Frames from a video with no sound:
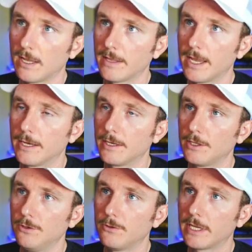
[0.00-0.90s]
And then
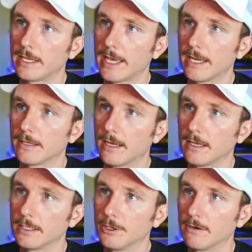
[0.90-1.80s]
you can get
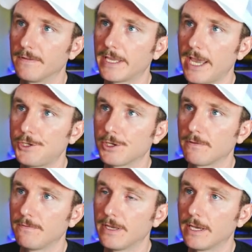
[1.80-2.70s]
a
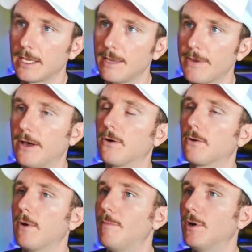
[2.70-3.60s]
notification via email
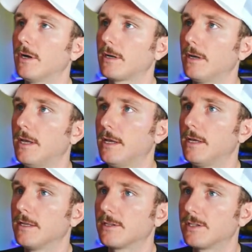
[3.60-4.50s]
or webhook
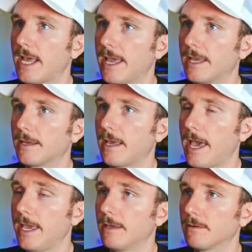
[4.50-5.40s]
saying,
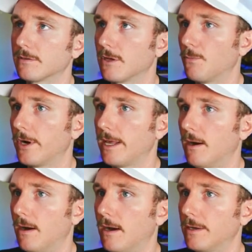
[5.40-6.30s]
hey, somebody
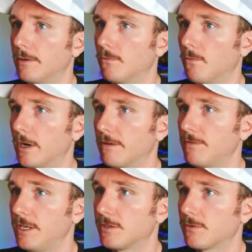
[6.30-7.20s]
on one
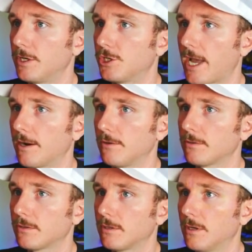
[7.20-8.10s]
of these 3
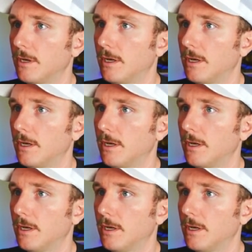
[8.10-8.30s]
channels